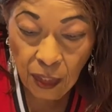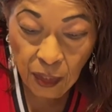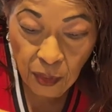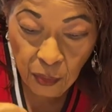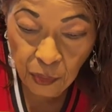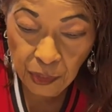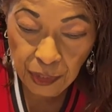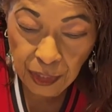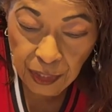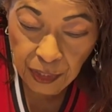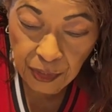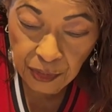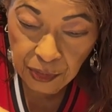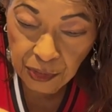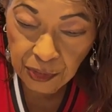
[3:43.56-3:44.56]
Want it
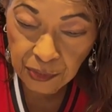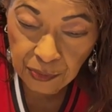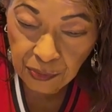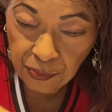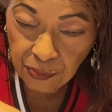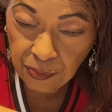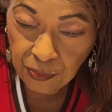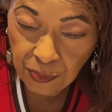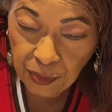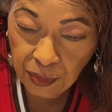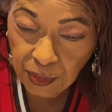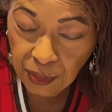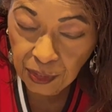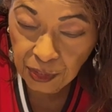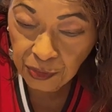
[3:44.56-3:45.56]
at a good,
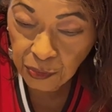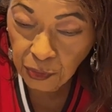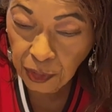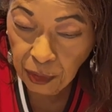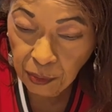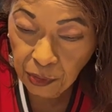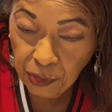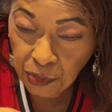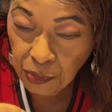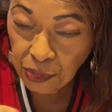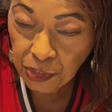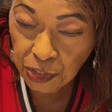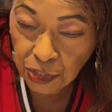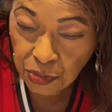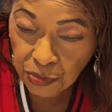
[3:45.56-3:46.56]
because what I'm gonna do
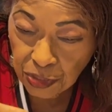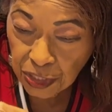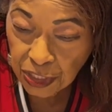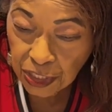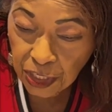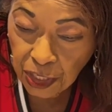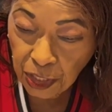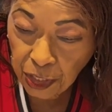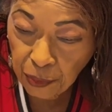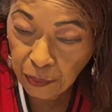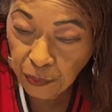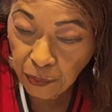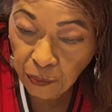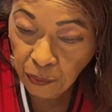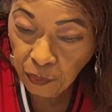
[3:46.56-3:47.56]
is use this cup
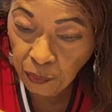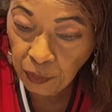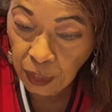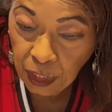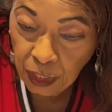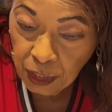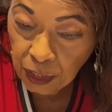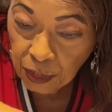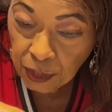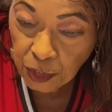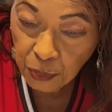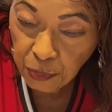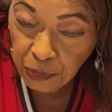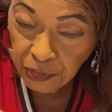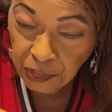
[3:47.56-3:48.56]

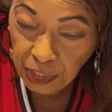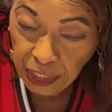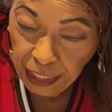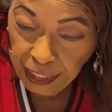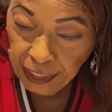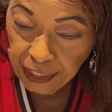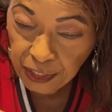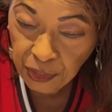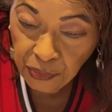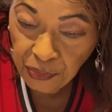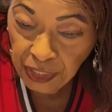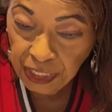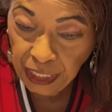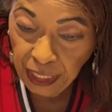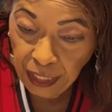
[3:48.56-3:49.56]
to put the glaze on
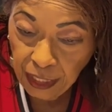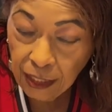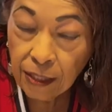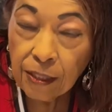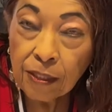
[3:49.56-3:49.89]
the cake.